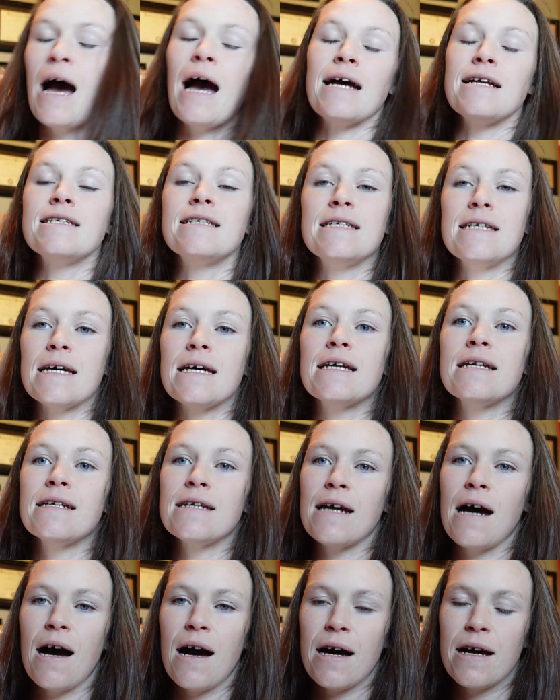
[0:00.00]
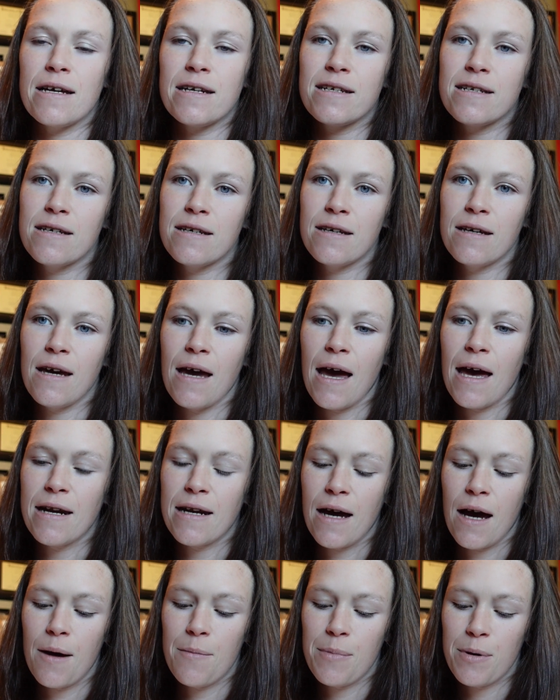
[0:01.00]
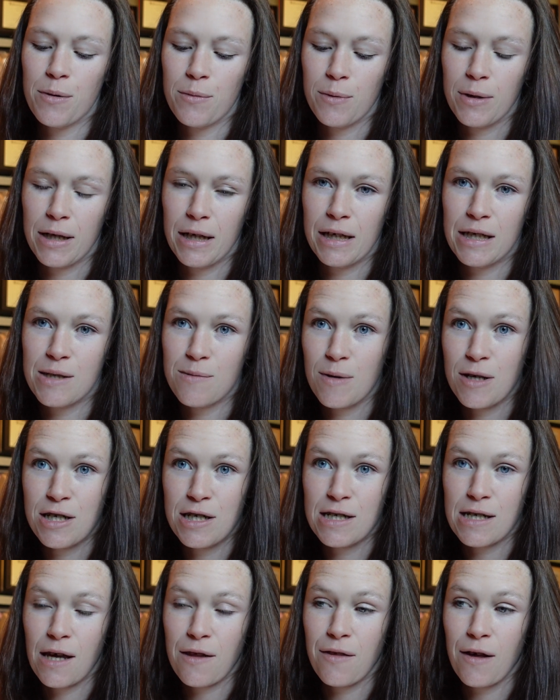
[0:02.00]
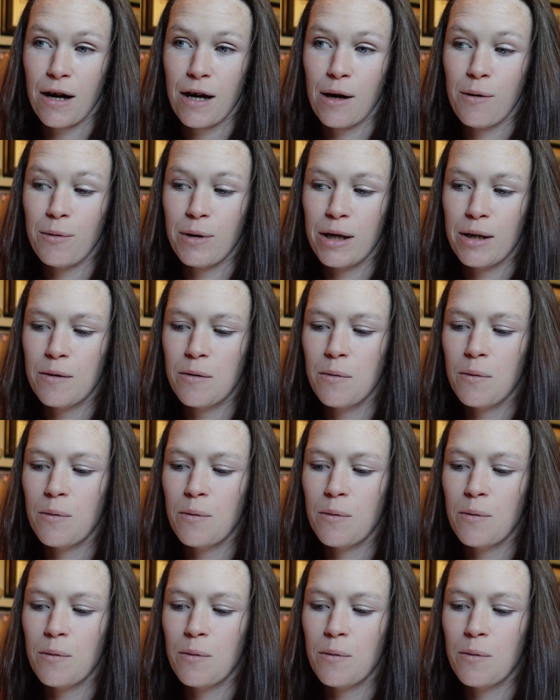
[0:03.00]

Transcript: I did not end up reading as much as I thought I would.